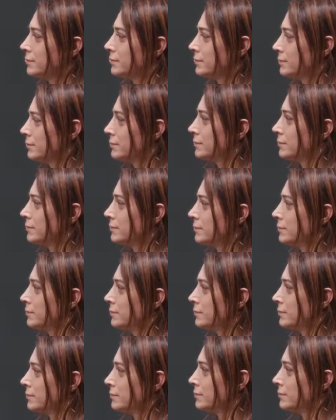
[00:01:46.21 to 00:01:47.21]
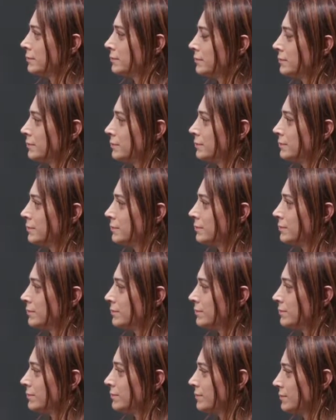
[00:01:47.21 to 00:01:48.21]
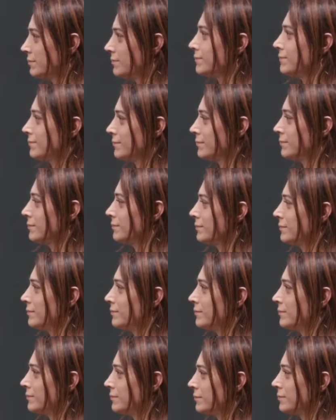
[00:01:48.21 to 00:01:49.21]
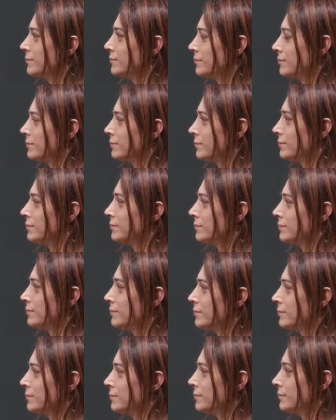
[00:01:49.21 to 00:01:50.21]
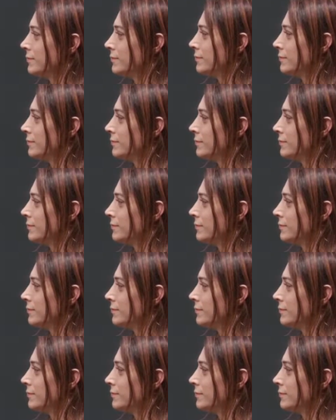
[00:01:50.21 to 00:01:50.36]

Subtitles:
This person isn't speaking.